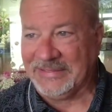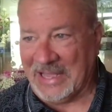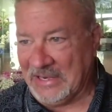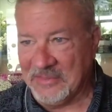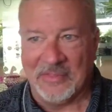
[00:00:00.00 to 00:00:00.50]

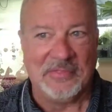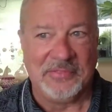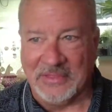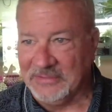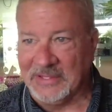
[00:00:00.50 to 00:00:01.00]
kind of the
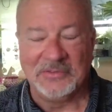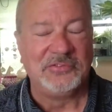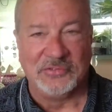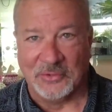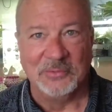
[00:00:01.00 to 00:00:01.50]
thing that
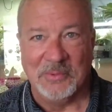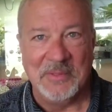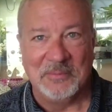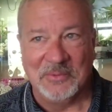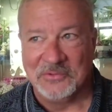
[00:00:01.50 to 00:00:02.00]
sold
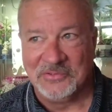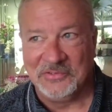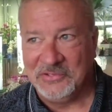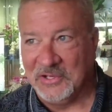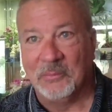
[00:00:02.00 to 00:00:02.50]
me was
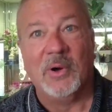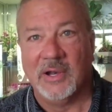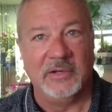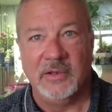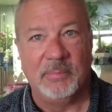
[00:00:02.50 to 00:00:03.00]
she didn't
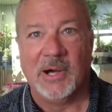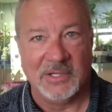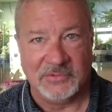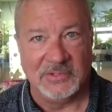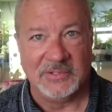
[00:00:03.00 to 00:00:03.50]
want a
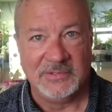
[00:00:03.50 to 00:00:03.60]
deposit.